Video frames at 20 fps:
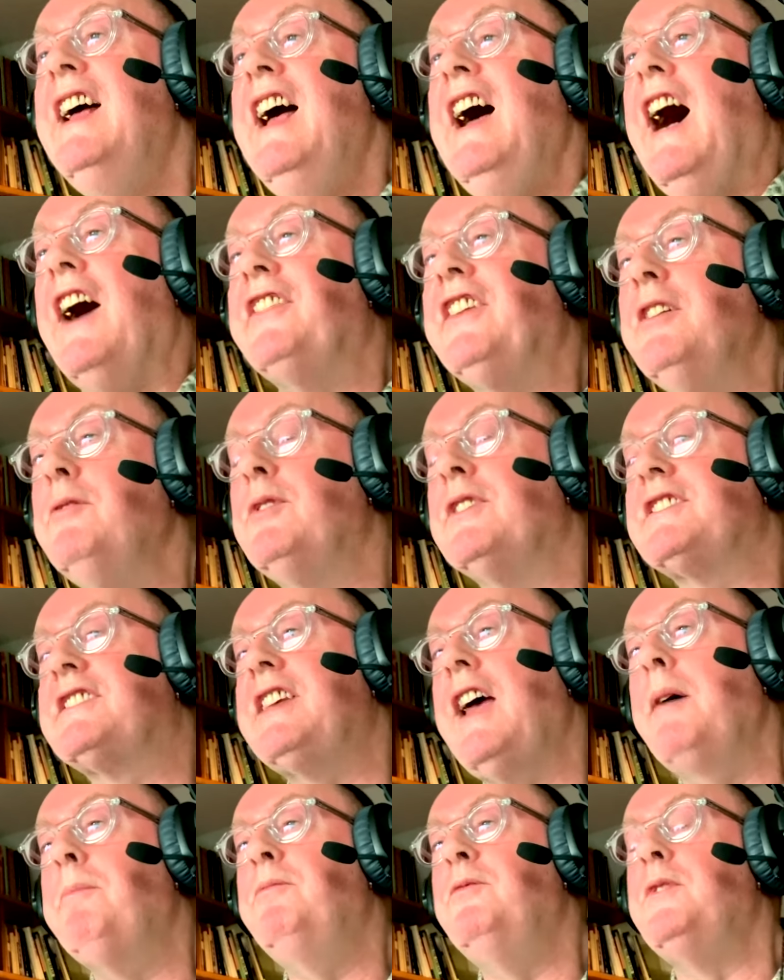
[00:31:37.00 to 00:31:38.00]
I think what's
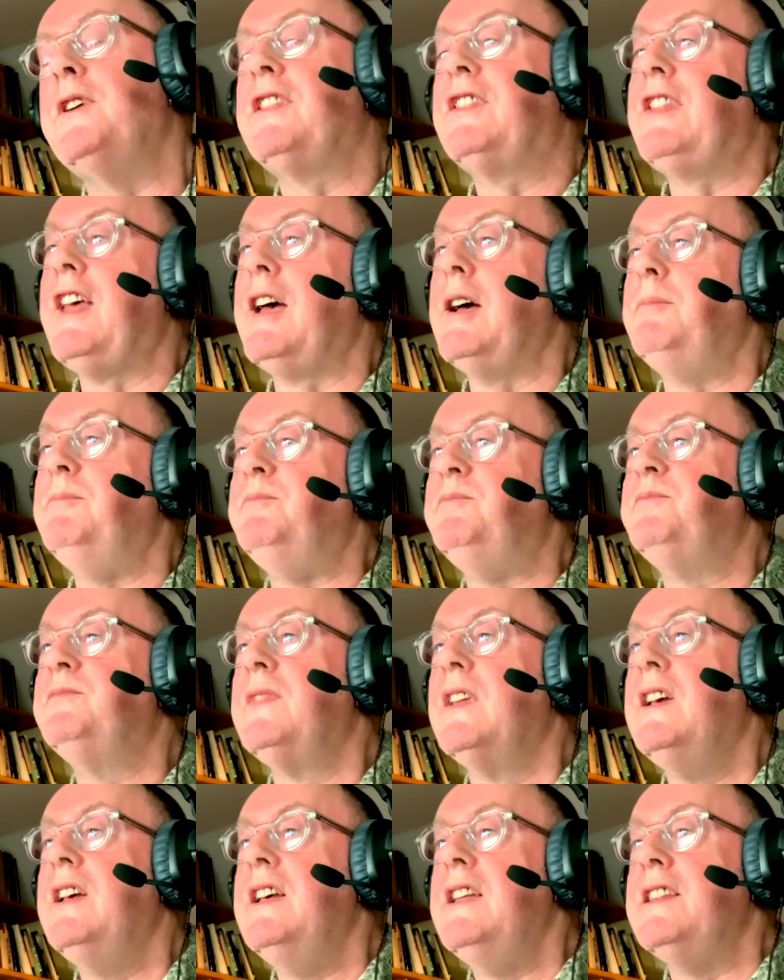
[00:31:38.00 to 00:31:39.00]
happened with the
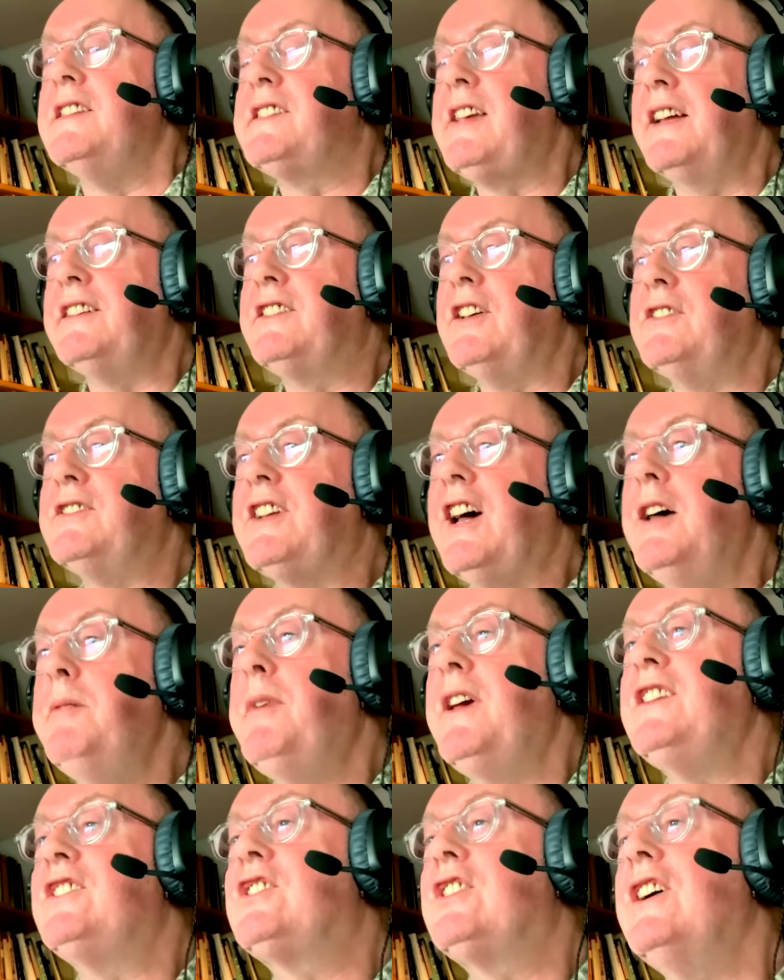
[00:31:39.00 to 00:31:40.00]
Santo
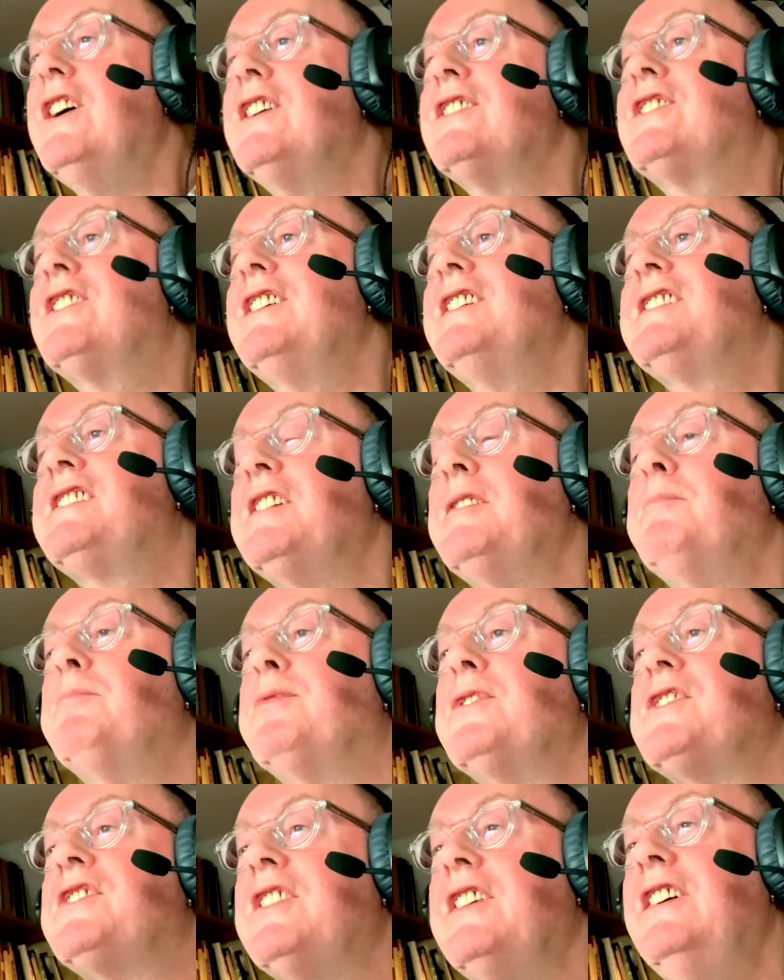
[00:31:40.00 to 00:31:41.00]
Daime churches in
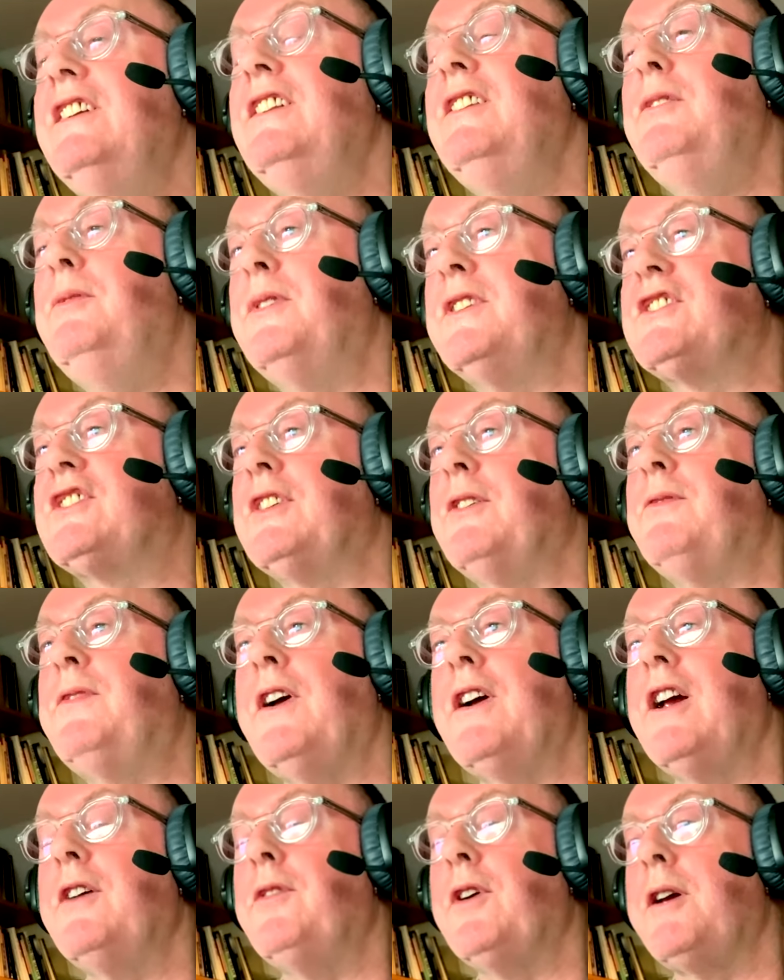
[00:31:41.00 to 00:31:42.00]
Brazil, which are
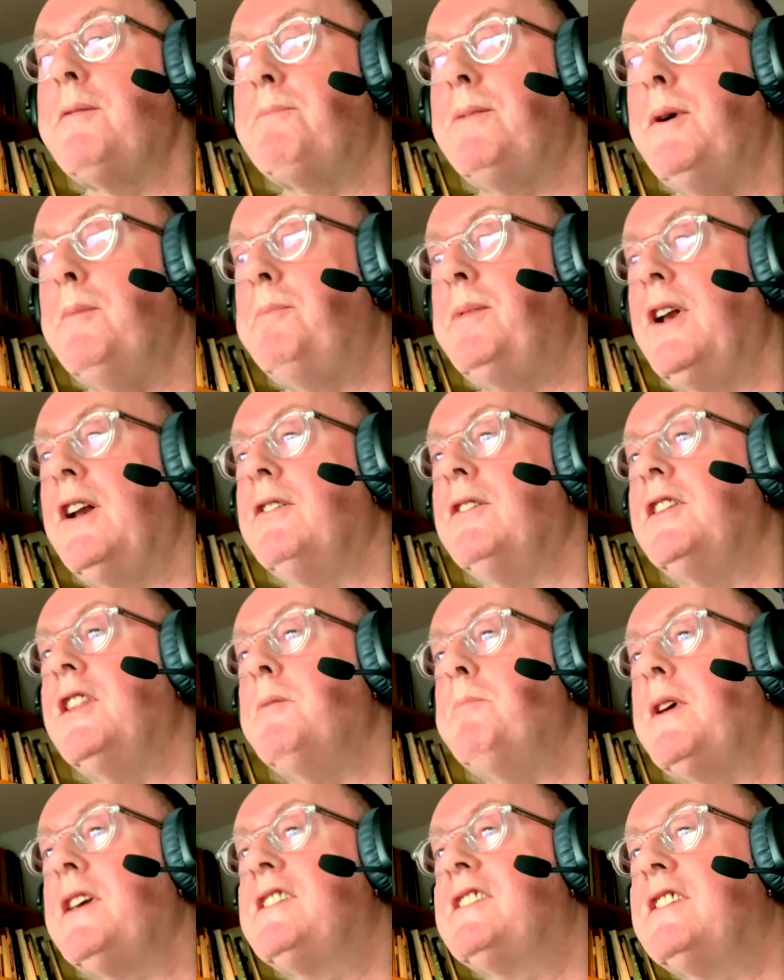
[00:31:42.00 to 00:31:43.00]
very, very popular in
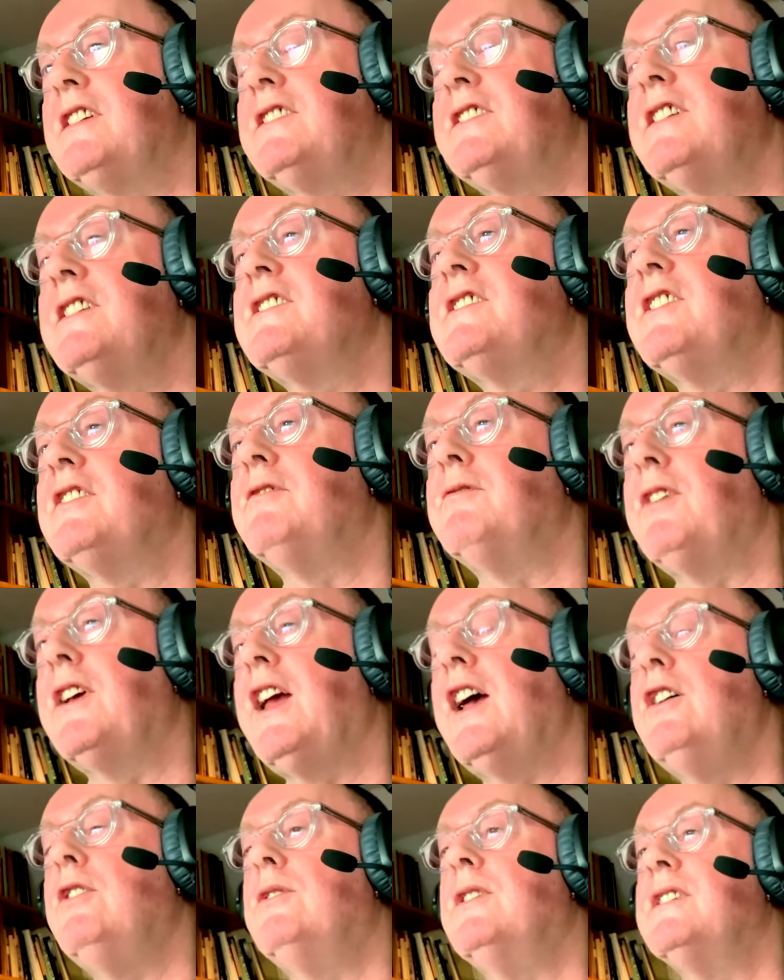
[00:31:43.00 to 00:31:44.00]
the big cities, in
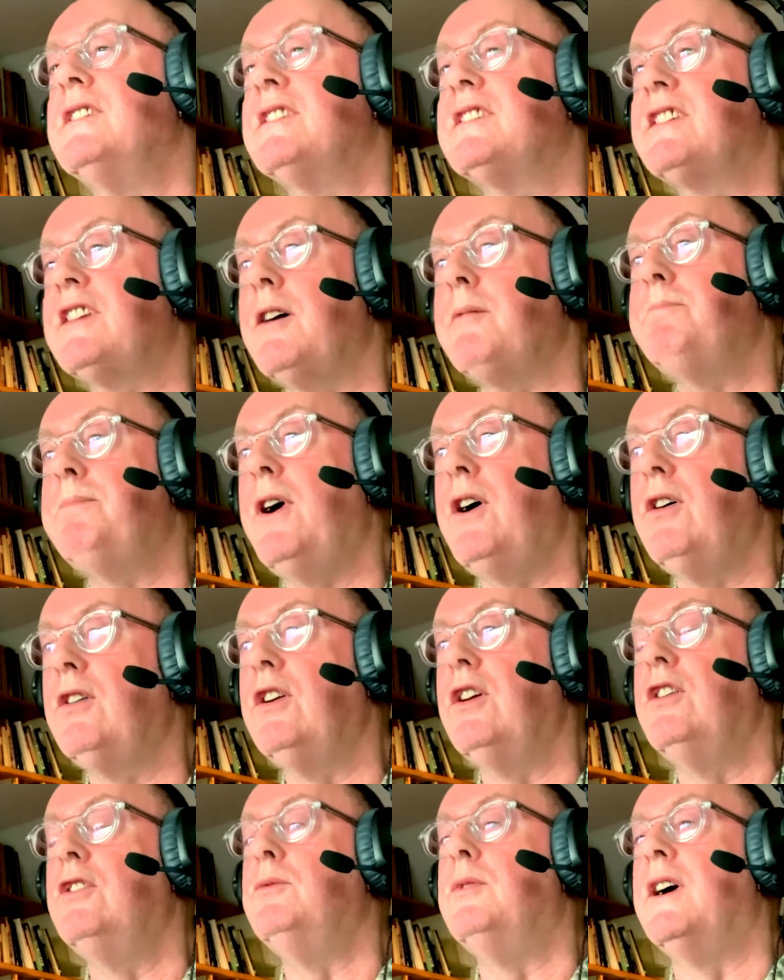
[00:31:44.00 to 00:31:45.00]
Rio and Sao
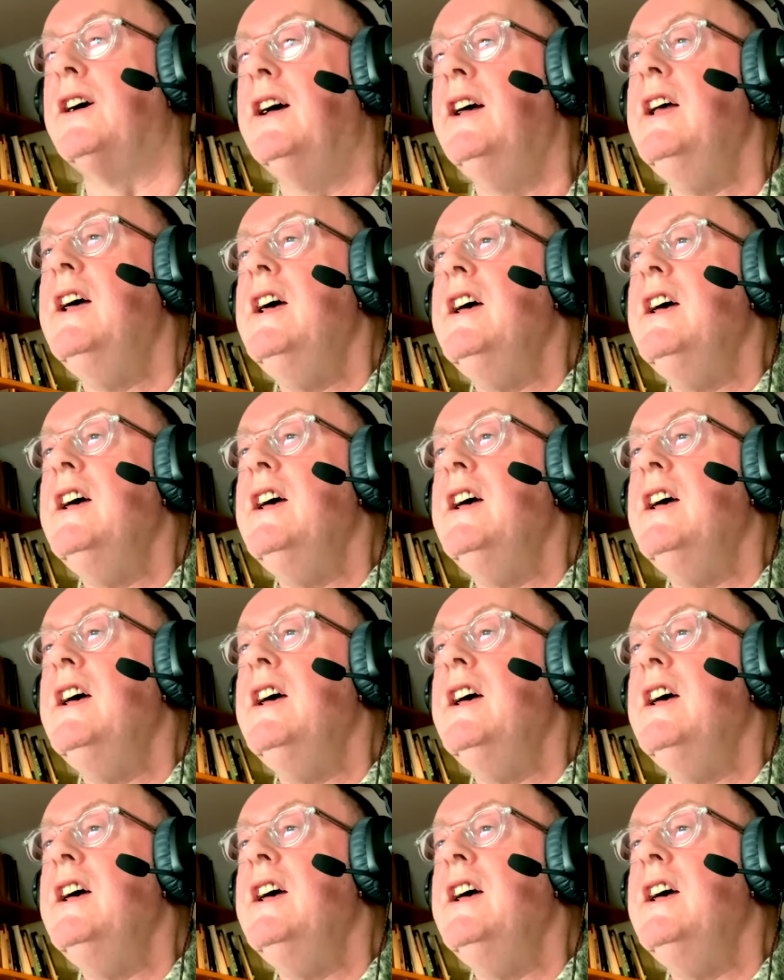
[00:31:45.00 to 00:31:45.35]
Paulo, where